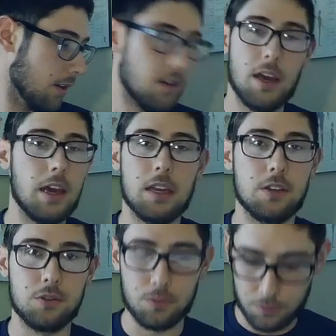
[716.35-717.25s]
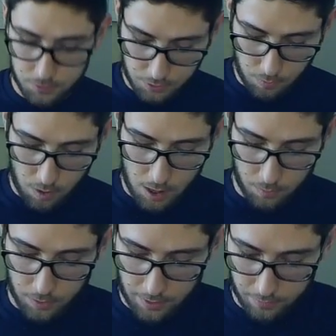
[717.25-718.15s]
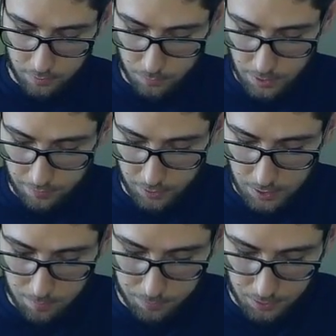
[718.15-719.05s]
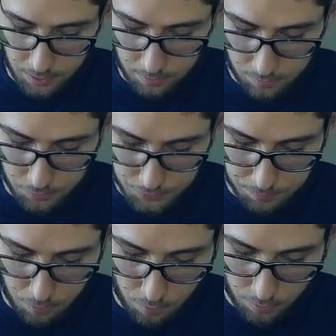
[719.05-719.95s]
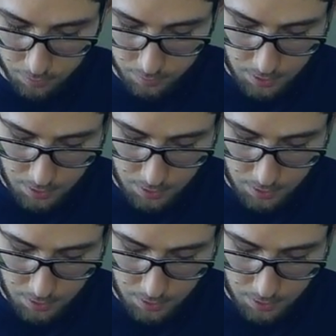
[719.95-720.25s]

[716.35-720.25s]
any tools you want, whatever company you support,